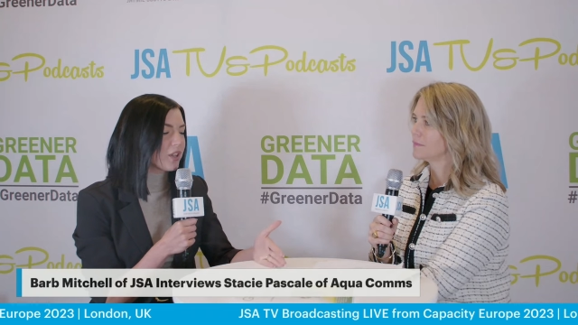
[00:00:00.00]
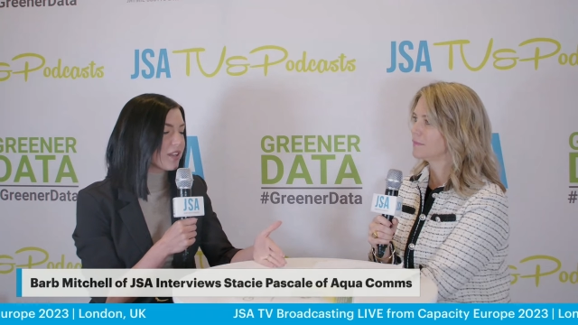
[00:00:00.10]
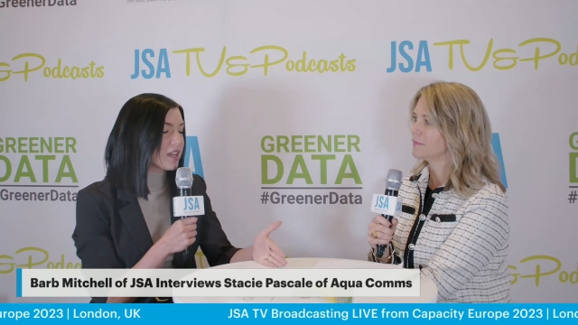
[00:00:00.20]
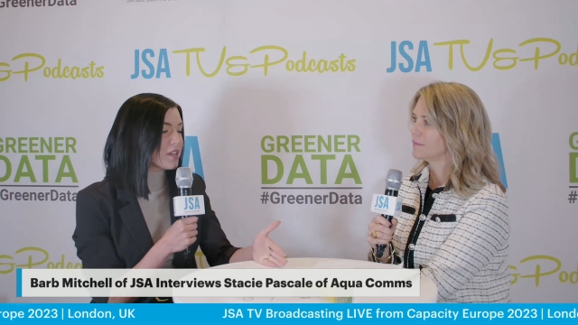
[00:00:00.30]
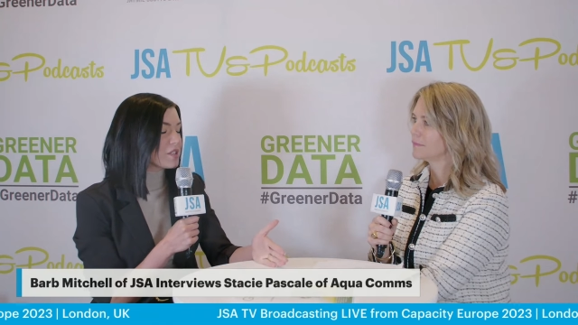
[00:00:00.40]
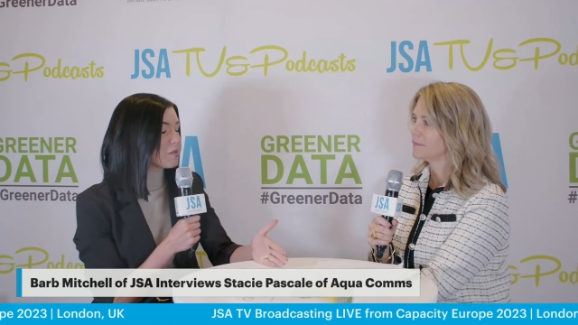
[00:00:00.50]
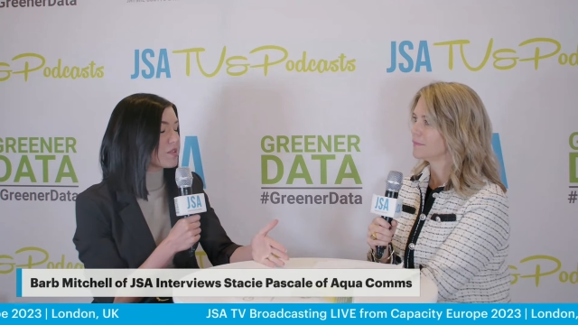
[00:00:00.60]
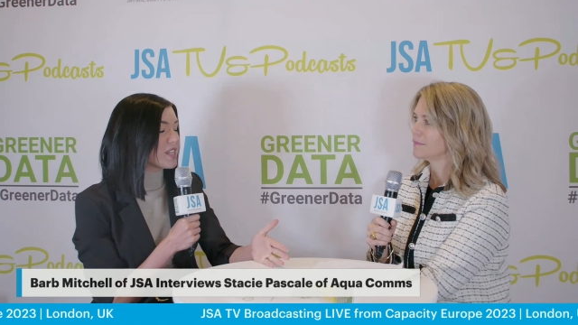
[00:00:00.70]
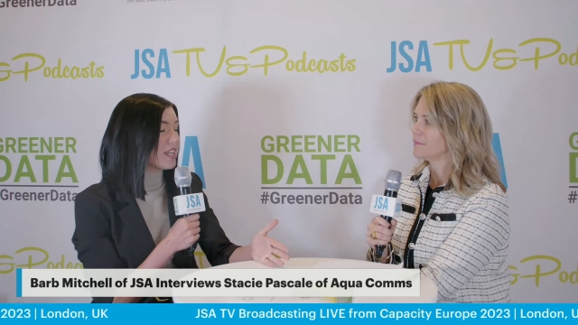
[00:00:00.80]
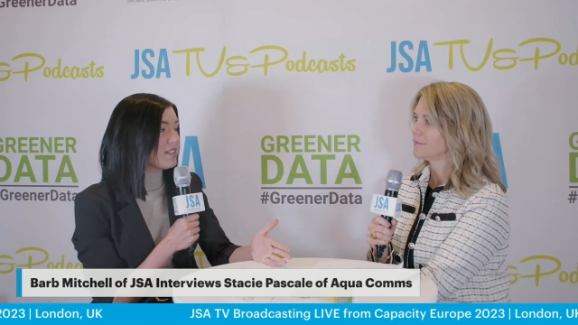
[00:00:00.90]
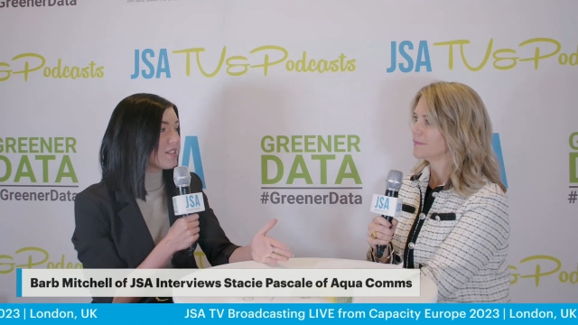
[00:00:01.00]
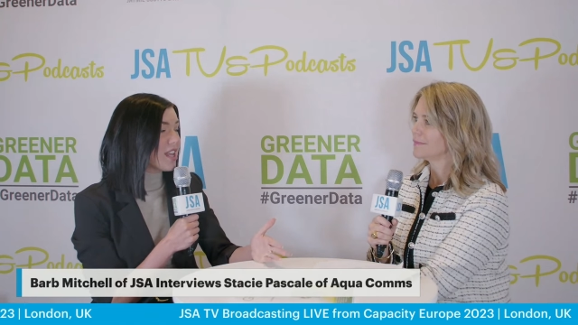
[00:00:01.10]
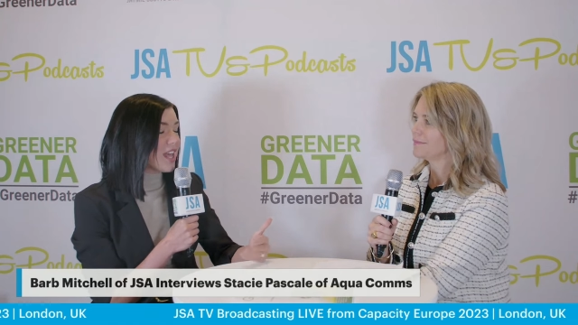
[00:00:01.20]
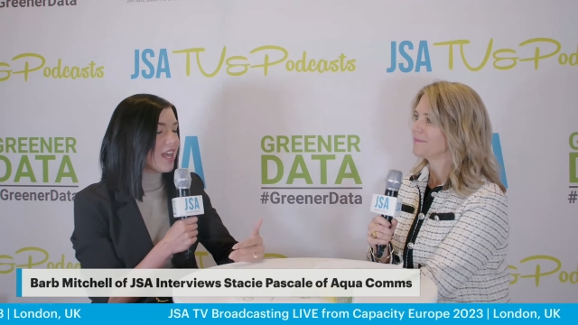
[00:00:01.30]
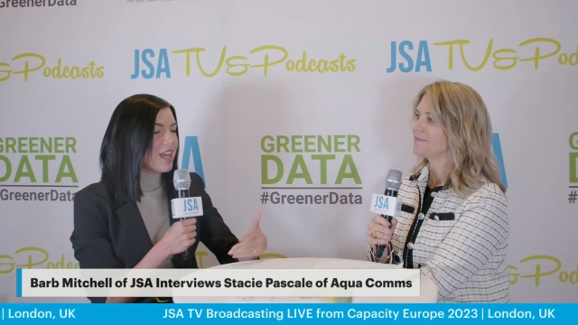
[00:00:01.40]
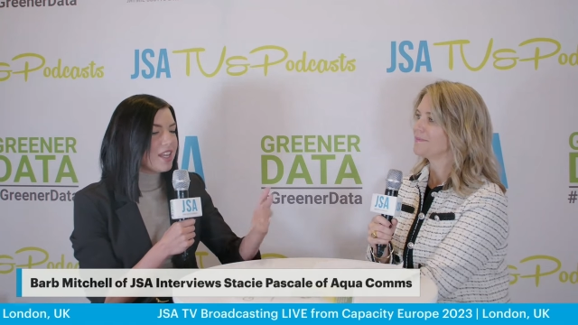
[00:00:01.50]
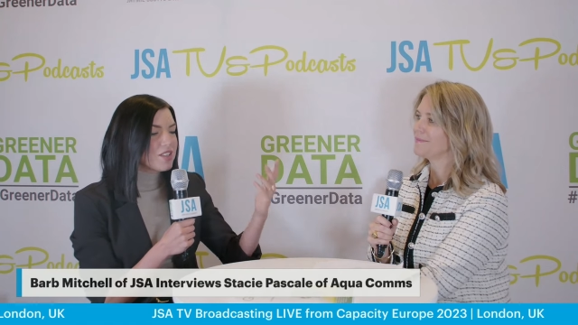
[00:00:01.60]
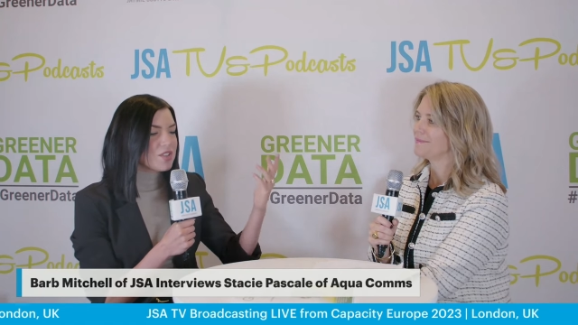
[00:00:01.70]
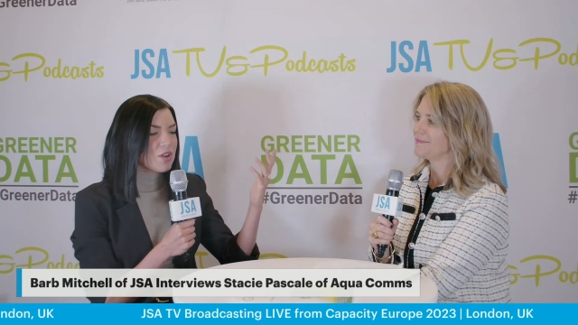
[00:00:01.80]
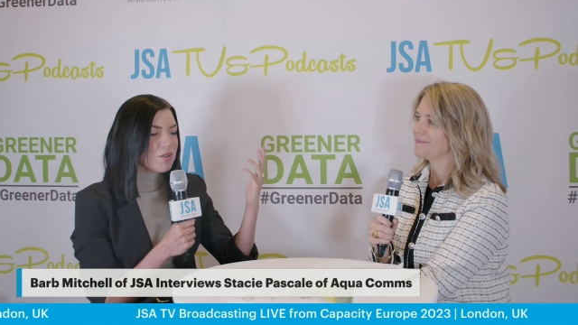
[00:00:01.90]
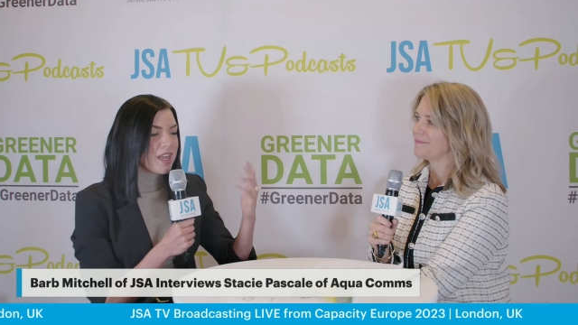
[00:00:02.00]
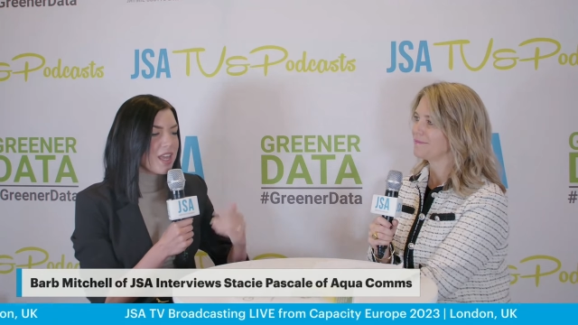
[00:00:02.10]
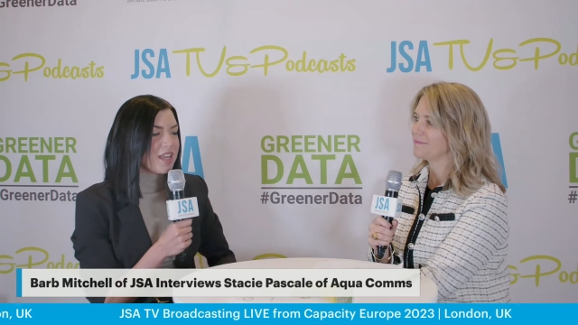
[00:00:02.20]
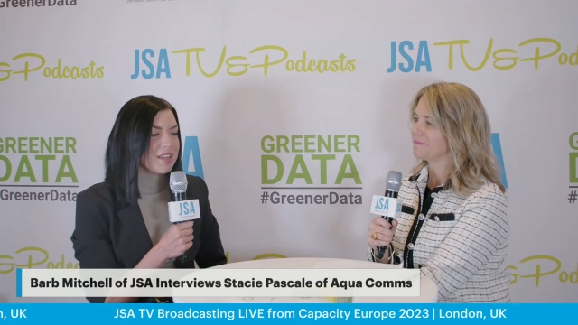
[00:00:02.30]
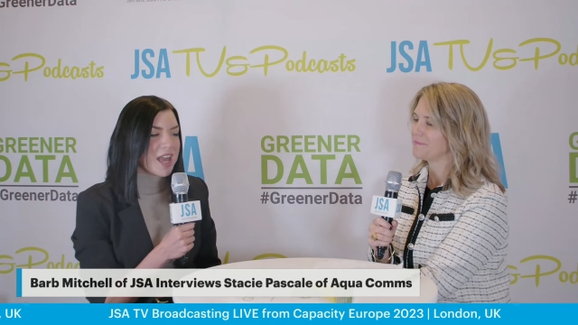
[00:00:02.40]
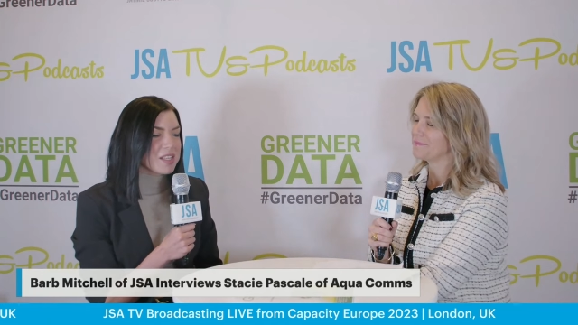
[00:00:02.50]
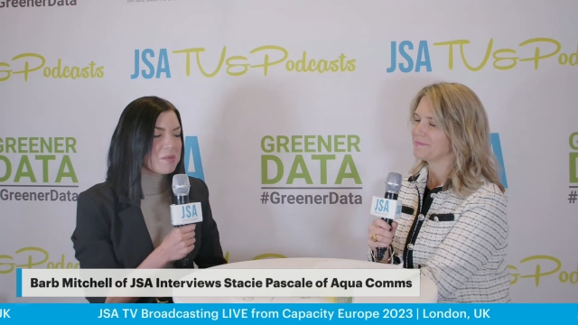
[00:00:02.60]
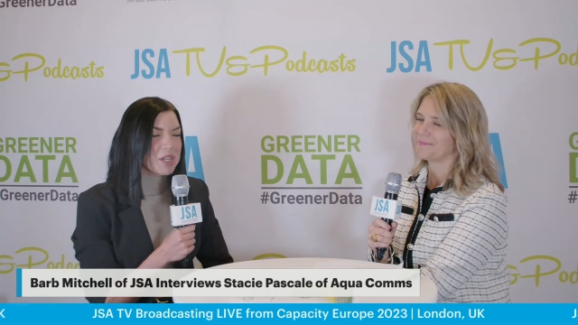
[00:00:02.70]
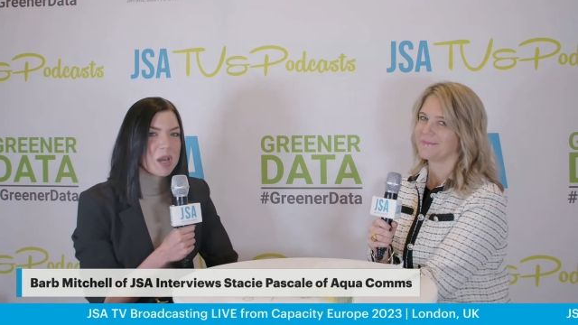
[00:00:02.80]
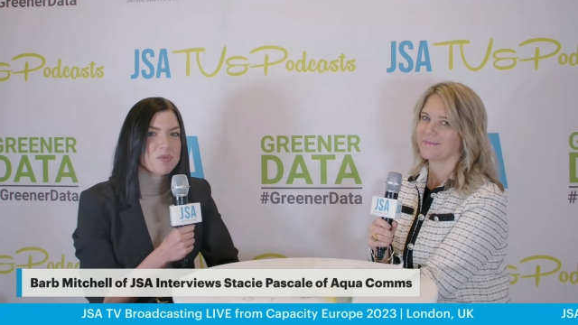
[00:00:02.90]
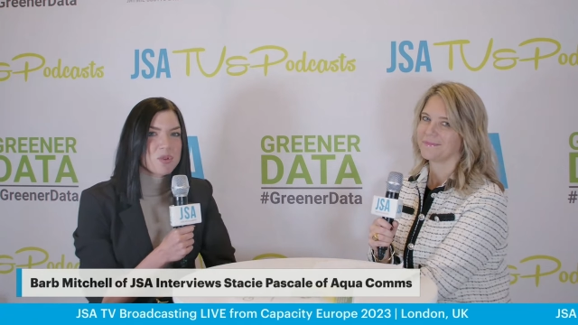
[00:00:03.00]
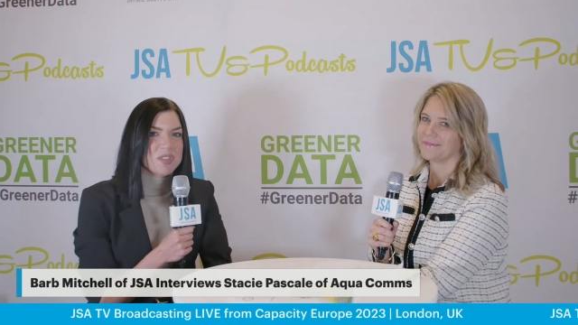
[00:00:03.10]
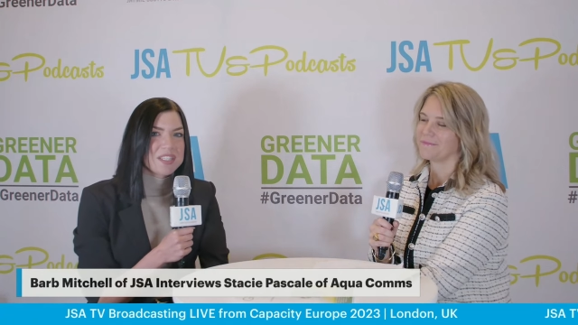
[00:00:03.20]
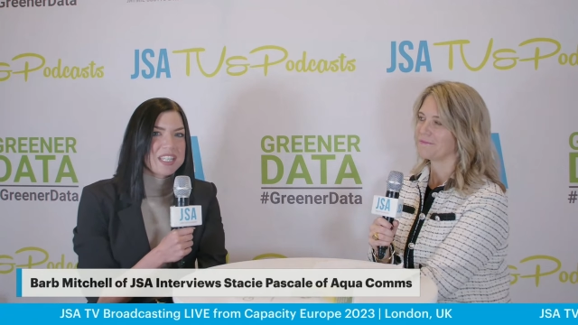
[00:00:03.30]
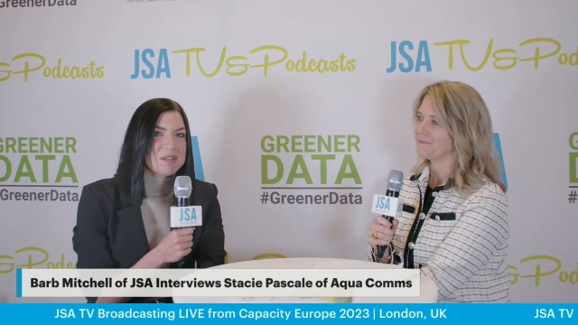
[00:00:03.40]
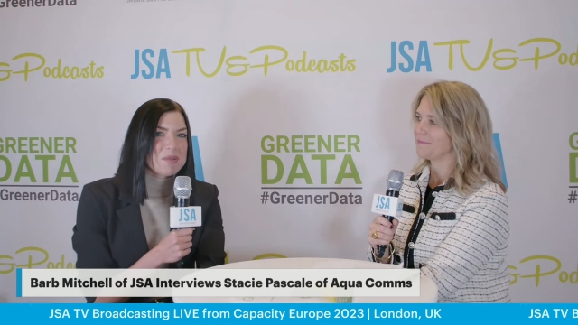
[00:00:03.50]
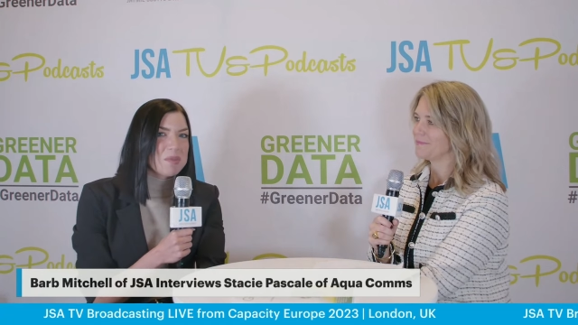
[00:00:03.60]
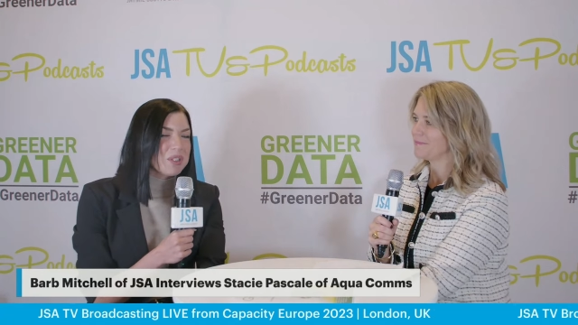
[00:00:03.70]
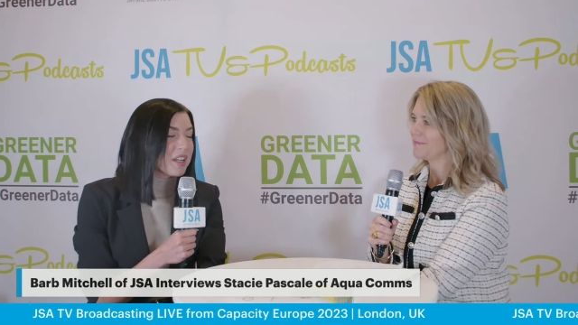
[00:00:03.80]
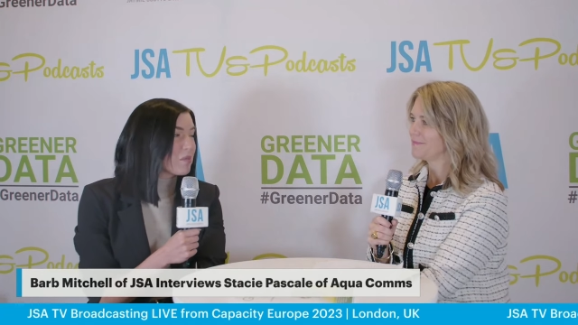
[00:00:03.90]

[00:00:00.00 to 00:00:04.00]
Speaker 1: to the customer's needs. So they asked me to come join the team and build out a